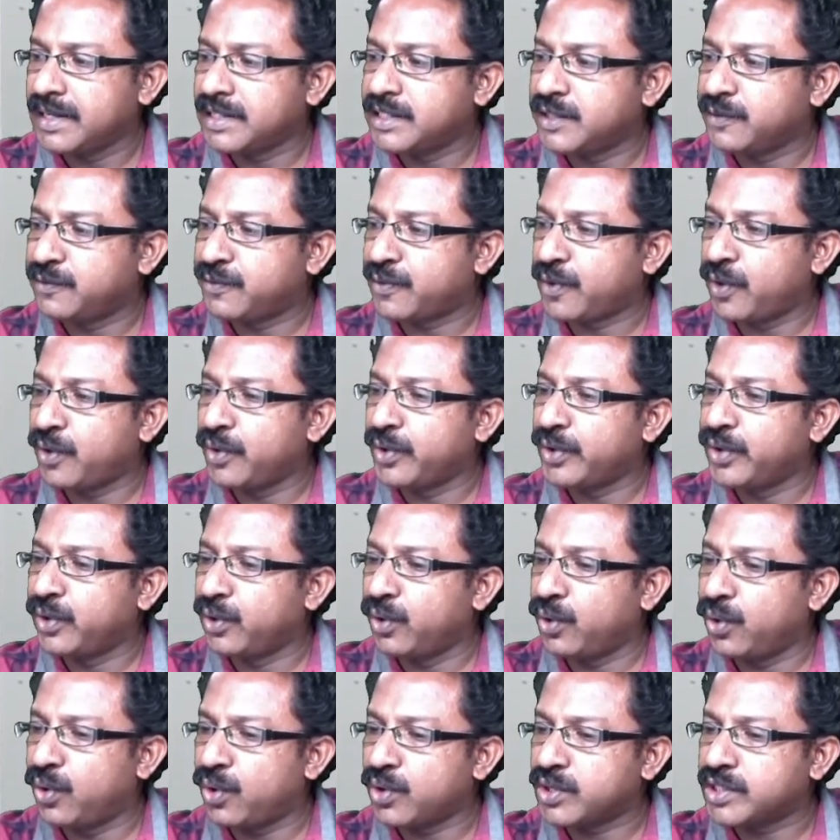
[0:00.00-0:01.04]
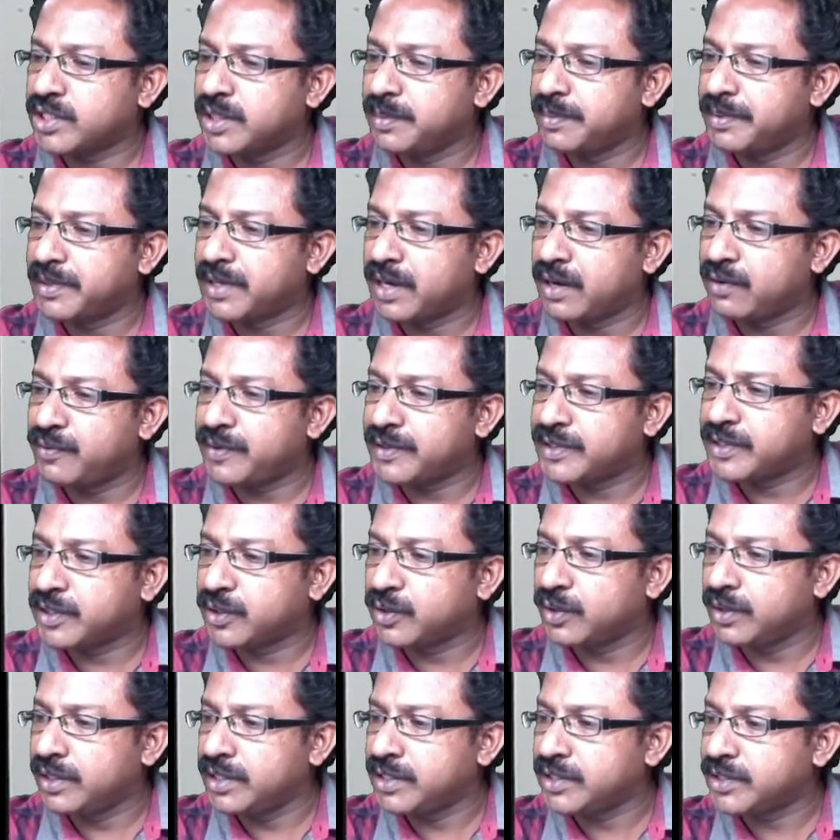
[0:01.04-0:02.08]
is a fronto-occipital
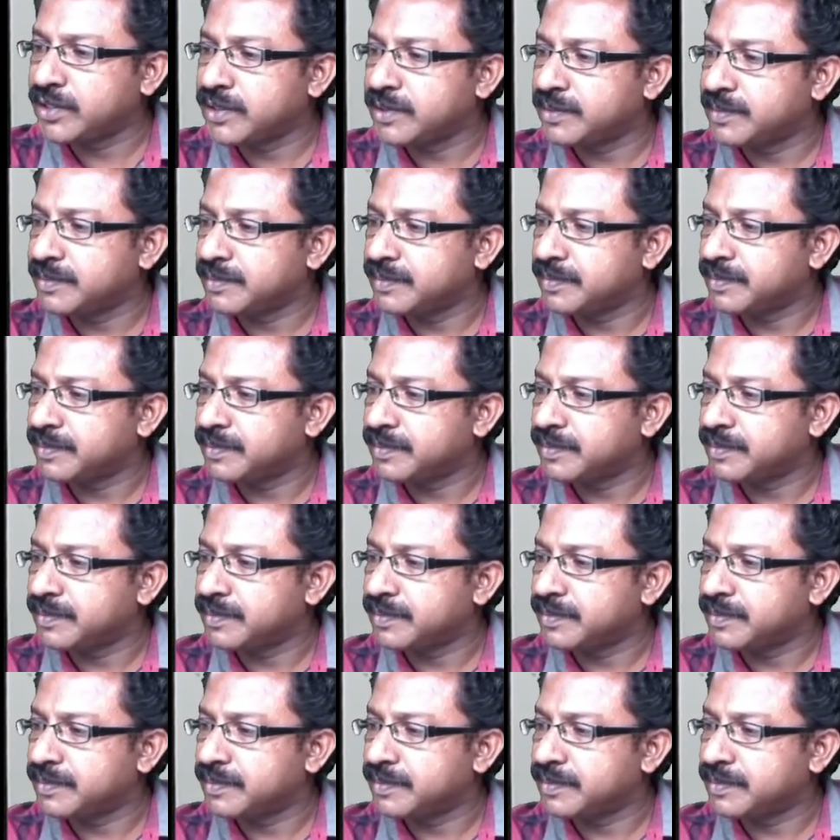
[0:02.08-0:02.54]
fasciculus